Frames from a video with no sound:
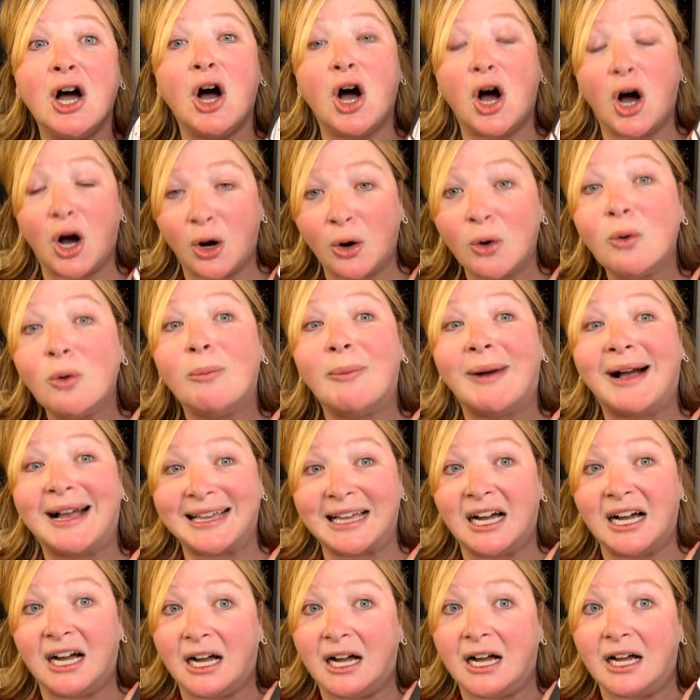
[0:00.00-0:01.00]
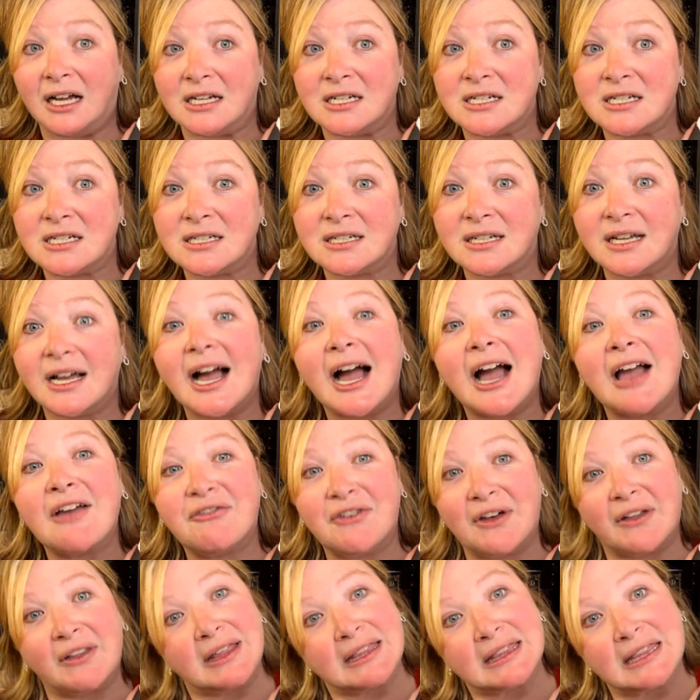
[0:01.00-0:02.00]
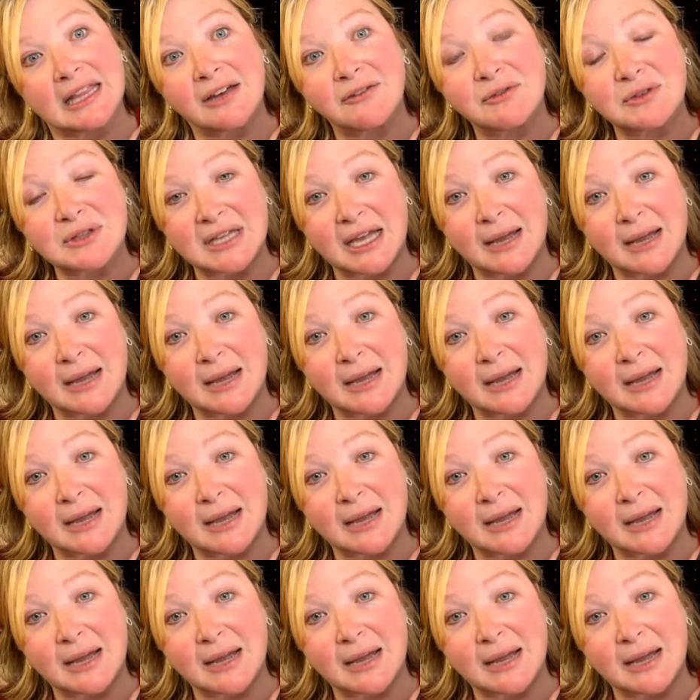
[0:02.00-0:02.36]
oh my gosh, I fell in love with it.